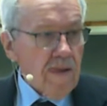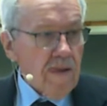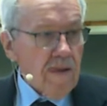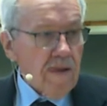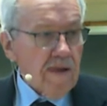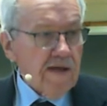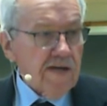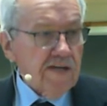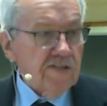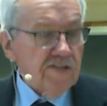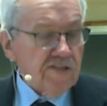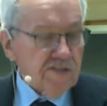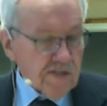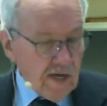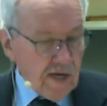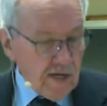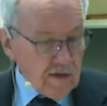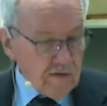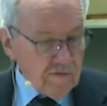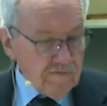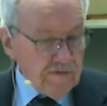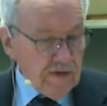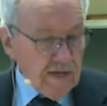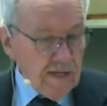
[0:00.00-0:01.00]
his
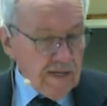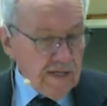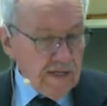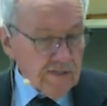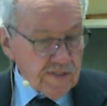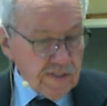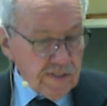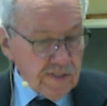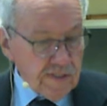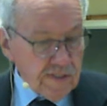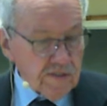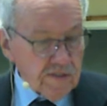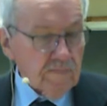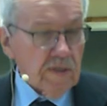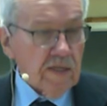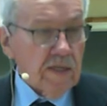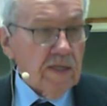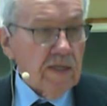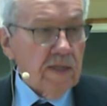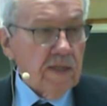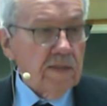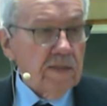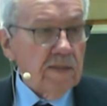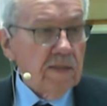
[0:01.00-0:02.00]
sacrifice, his
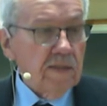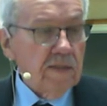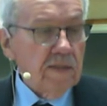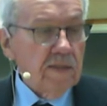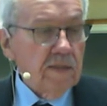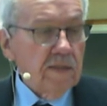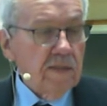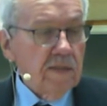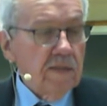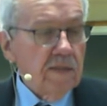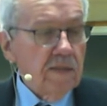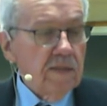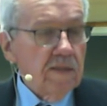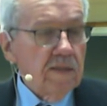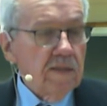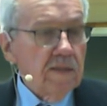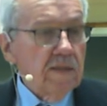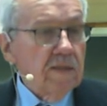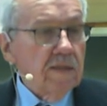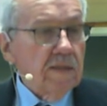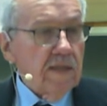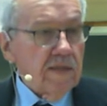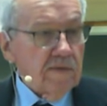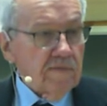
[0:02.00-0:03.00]
blood,
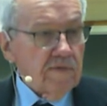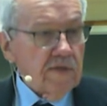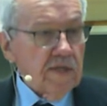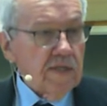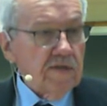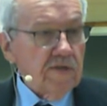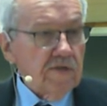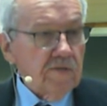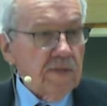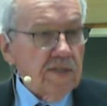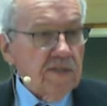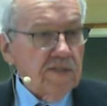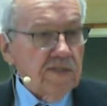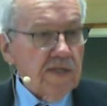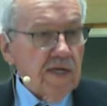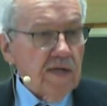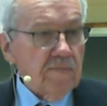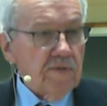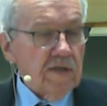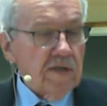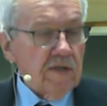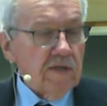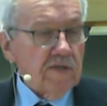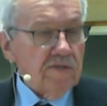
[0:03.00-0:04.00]
and then to
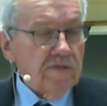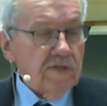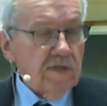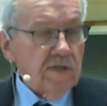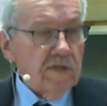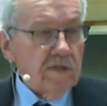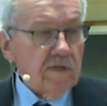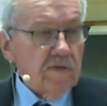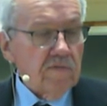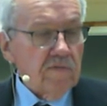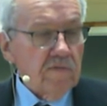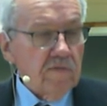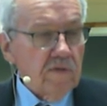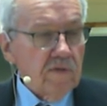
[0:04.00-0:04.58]
examine ourselves,